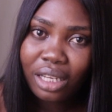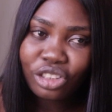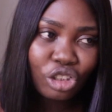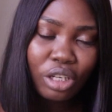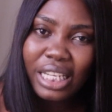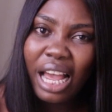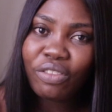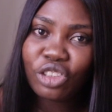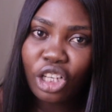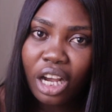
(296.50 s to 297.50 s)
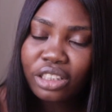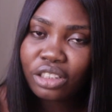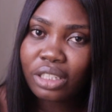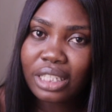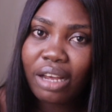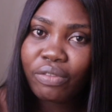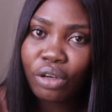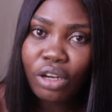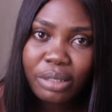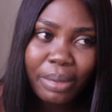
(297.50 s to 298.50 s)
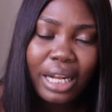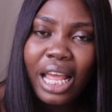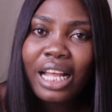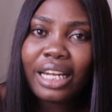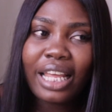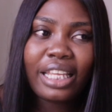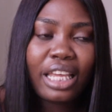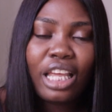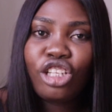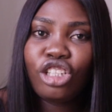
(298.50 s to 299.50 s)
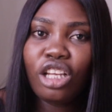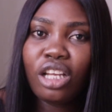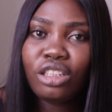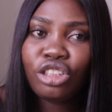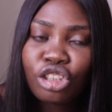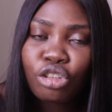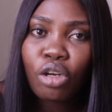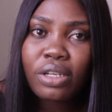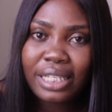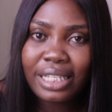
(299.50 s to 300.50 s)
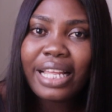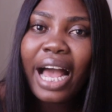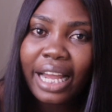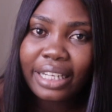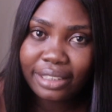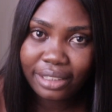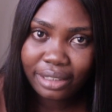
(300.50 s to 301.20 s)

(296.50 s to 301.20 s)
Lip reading: She doesn't have a child. She doesn't have a husband. Like, she just died.